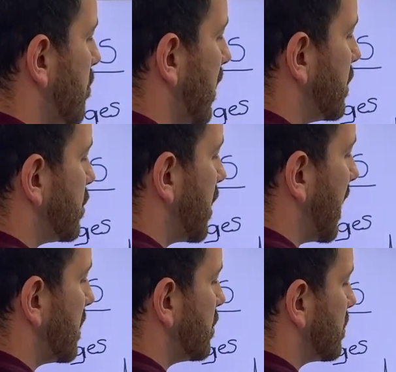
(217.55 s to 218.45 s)
embrace
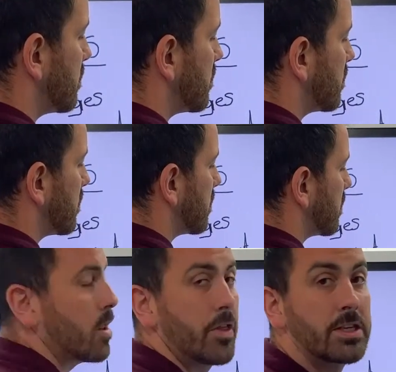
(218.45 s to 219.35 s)
change.
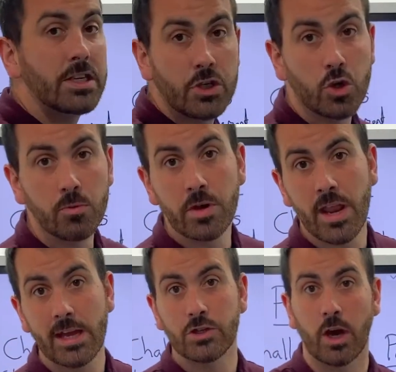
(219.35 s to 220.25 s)
This is human
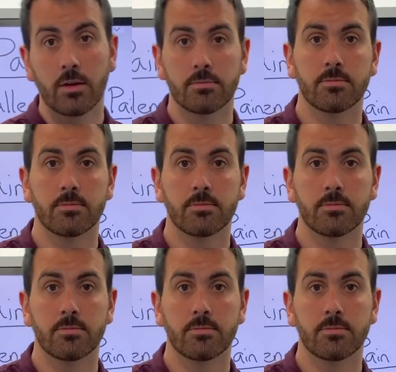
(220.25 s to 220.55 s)
nature,